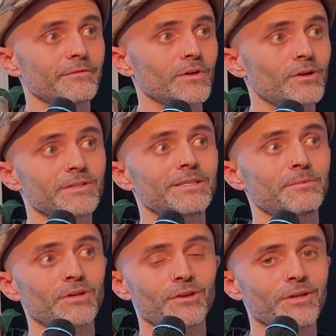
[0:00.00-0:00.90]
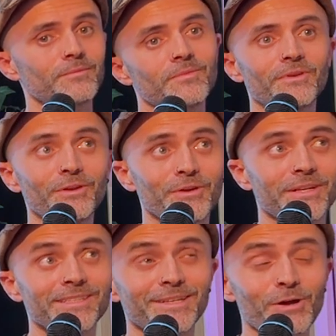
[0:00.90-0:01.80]
of a concept token known
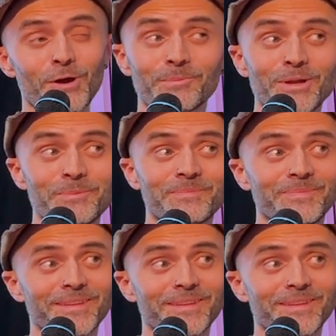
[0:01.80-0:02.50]
as an omnom,